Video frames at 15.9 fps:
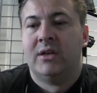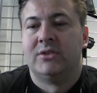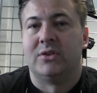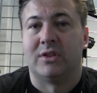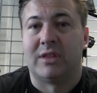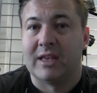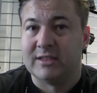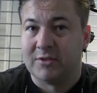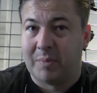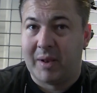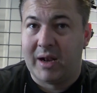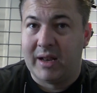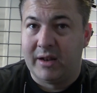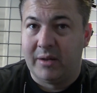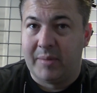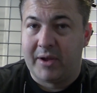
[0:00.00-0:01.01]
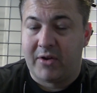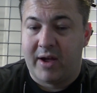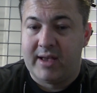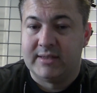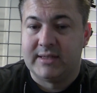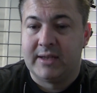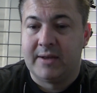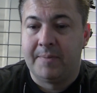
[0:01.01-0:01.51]
So things have been a little bit
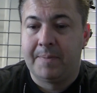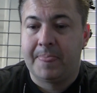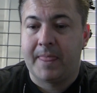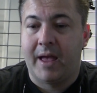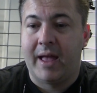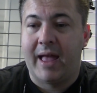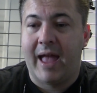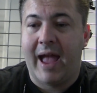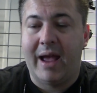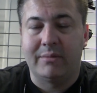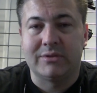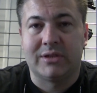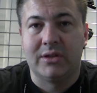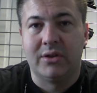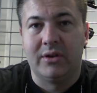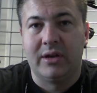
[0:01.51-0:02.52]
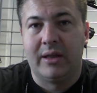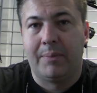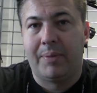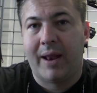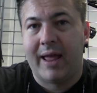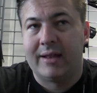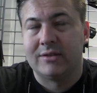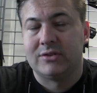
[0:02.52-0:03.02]
crazy. I absolutely
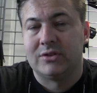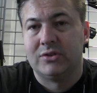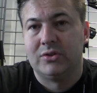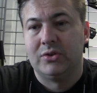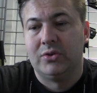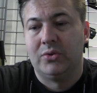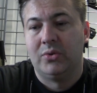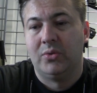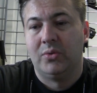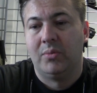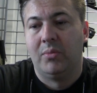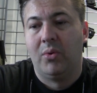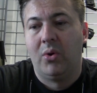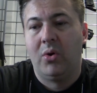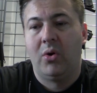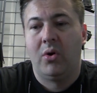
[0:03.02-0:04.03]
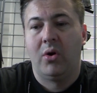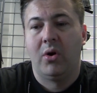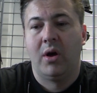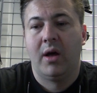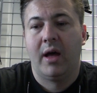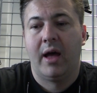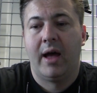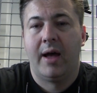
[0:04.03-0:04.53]
plan to do more
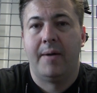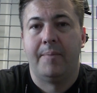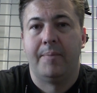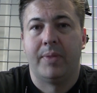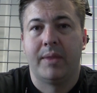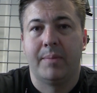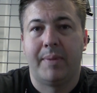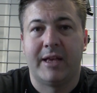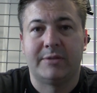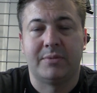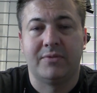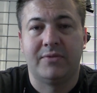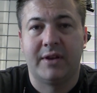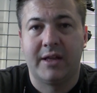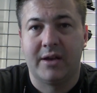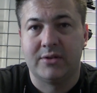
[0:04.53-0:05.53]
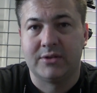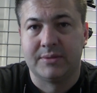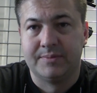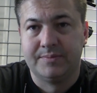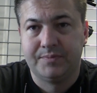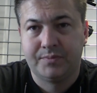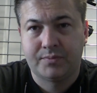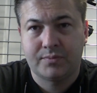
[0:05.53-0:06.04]
um, basement videos,
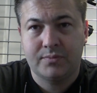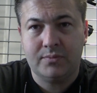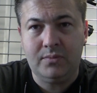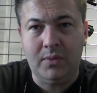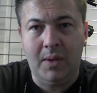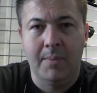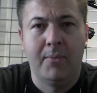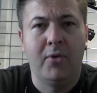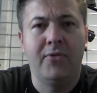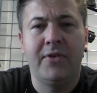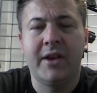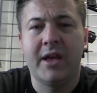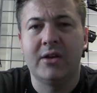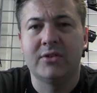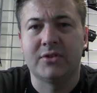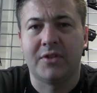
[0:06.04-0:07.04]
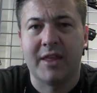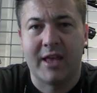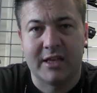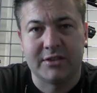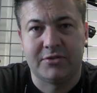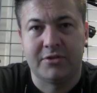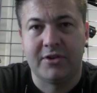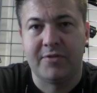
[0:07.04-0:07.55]
more videos on the
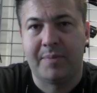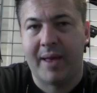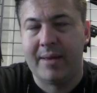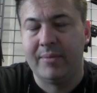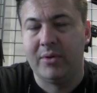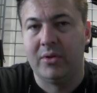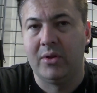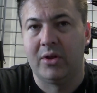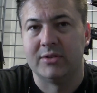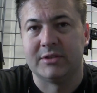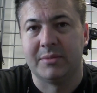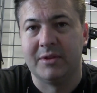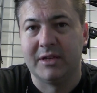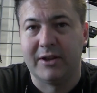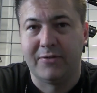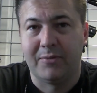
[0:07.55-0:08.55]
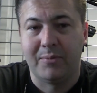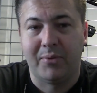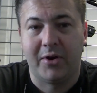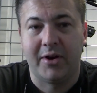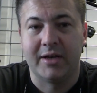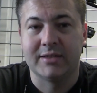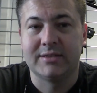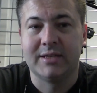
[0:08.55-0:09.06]
history of paintball on some of the different
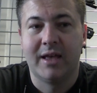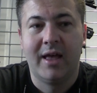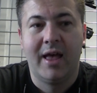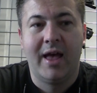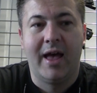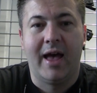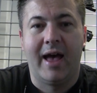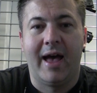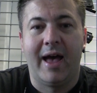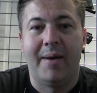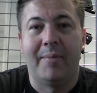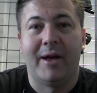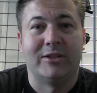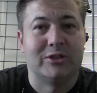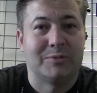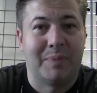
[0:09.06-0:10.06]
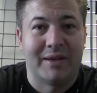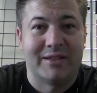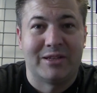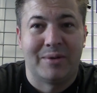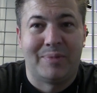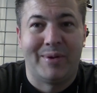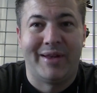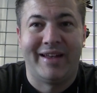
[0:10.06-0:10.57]
products. Um, I just picked
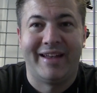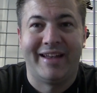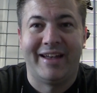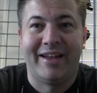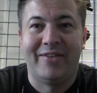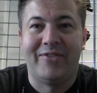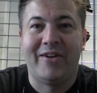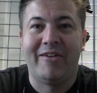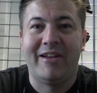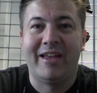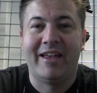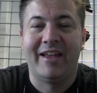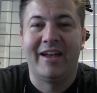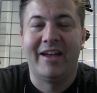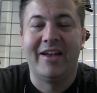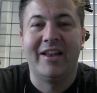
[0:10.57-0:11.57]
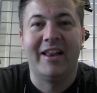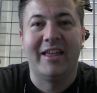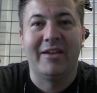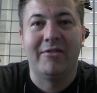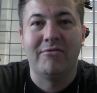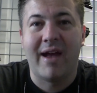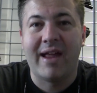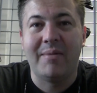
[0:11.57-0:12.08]
up a, a, very early
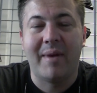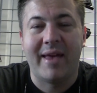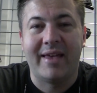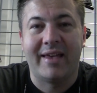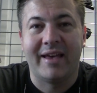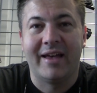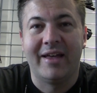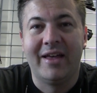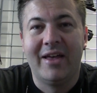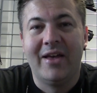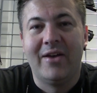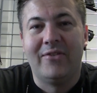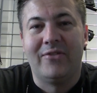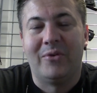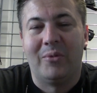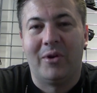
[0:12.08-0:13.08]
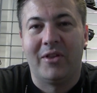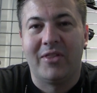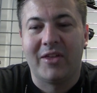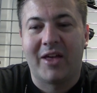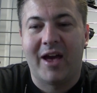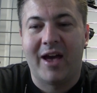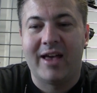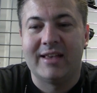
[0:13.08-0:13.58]
rainmaker from one of the
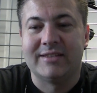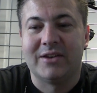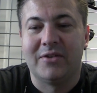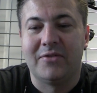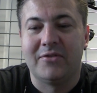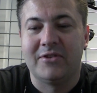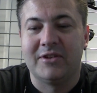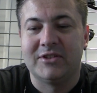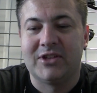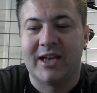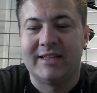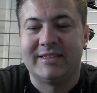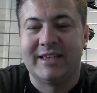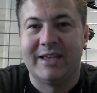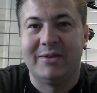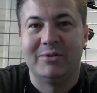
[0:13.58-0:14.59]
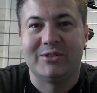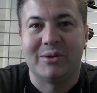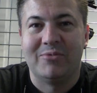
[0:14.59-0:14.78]
guys over at JT, which